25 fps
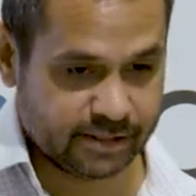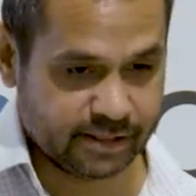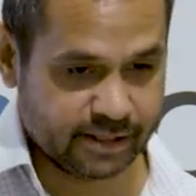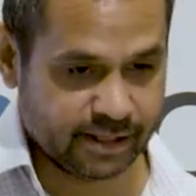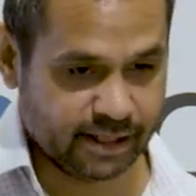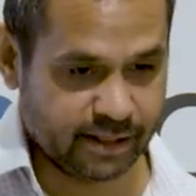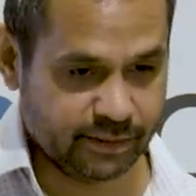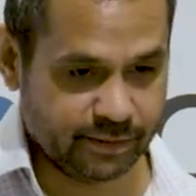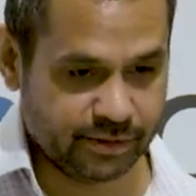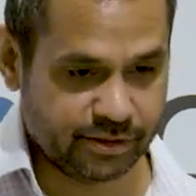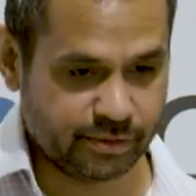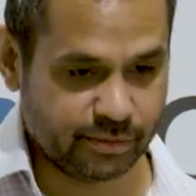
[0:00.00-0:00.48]

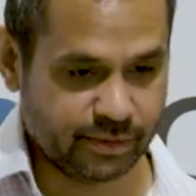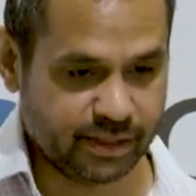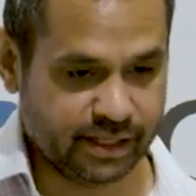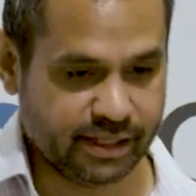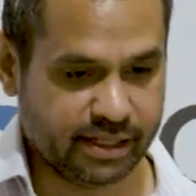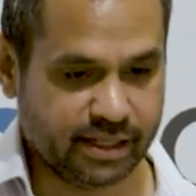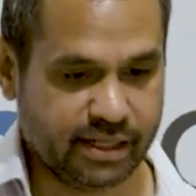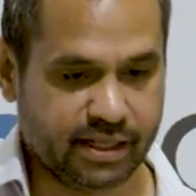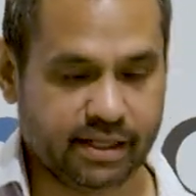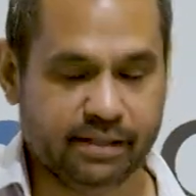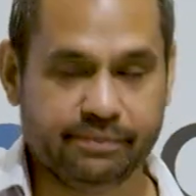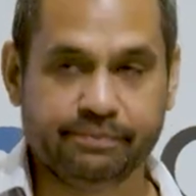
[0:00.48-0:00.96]
That was where
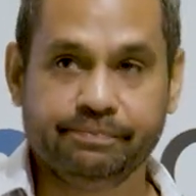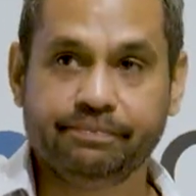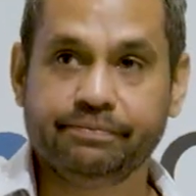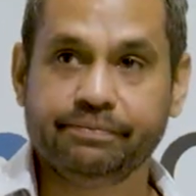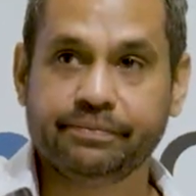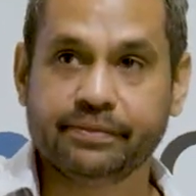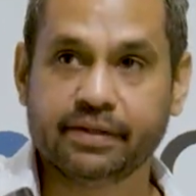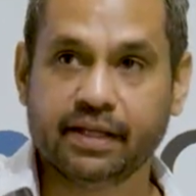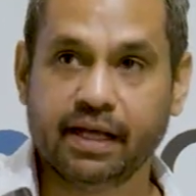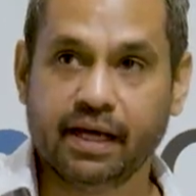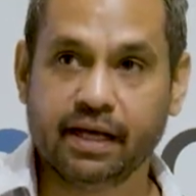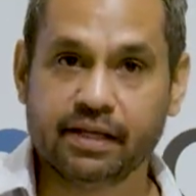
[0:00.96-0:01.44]
that
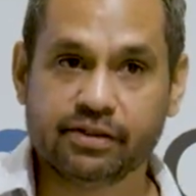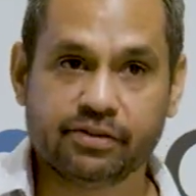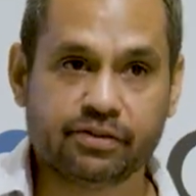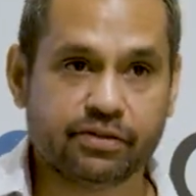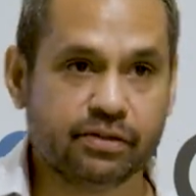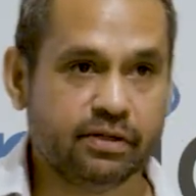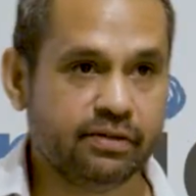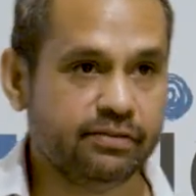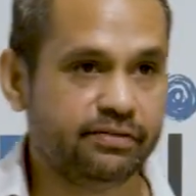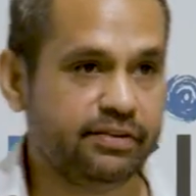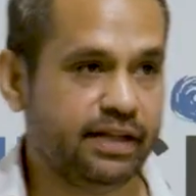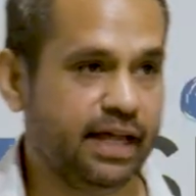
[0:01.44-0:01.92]
that
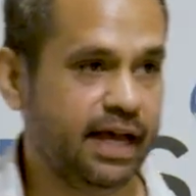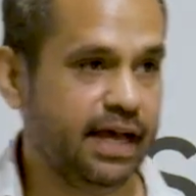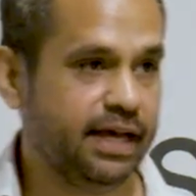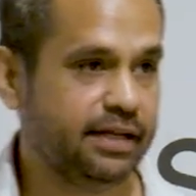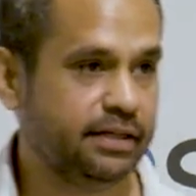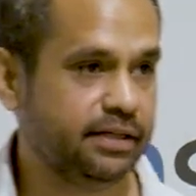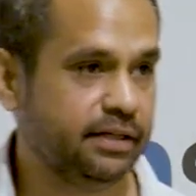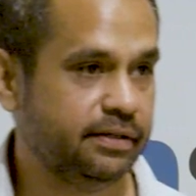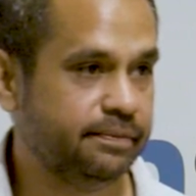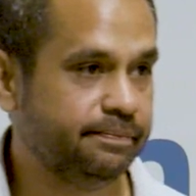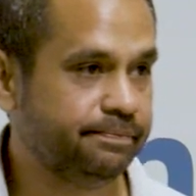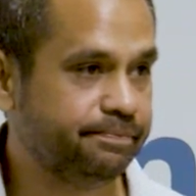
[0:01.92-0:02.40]
sort of
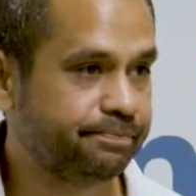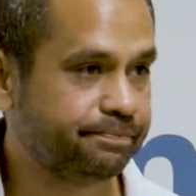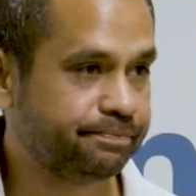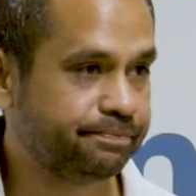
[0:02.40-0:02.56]
landed.